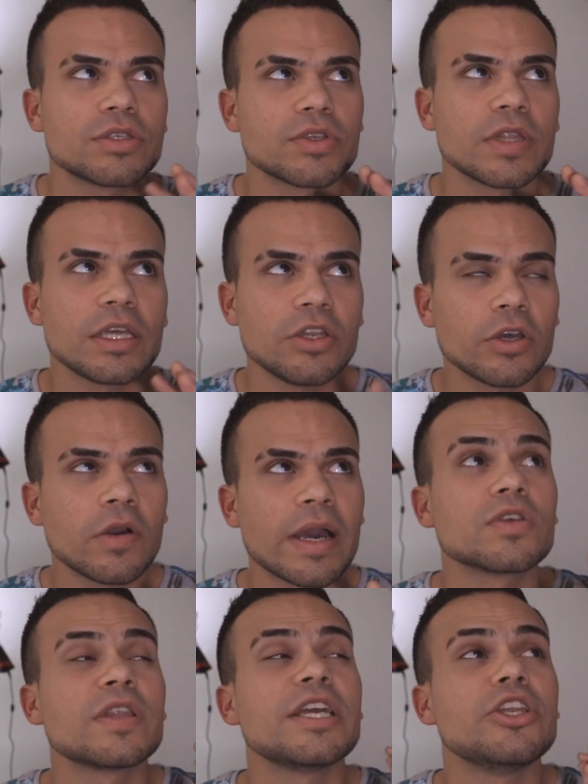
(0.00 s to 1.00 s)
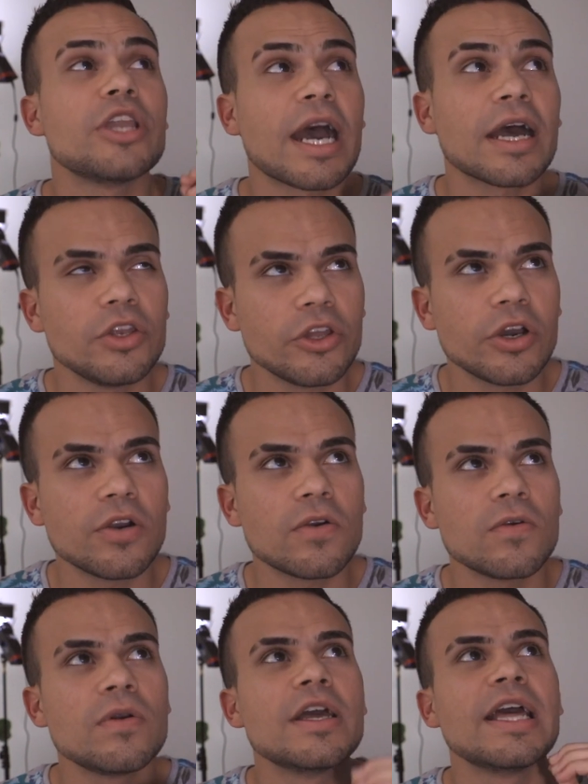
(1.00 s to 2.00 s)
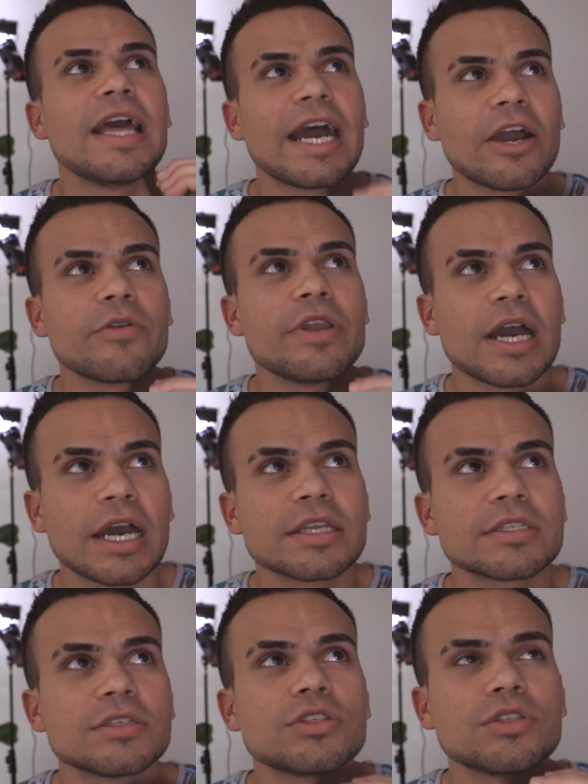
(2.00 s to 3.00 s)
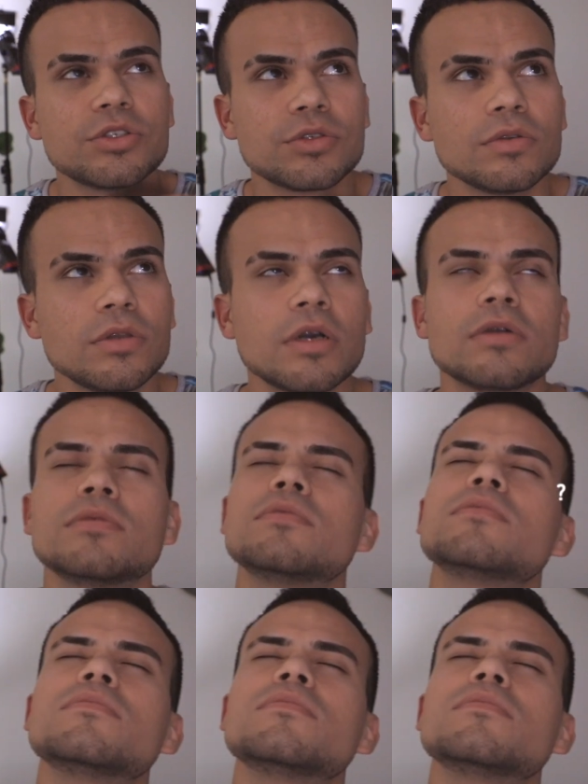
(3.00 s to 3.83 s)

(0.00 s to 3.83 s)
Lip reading: so they not know how not to, no.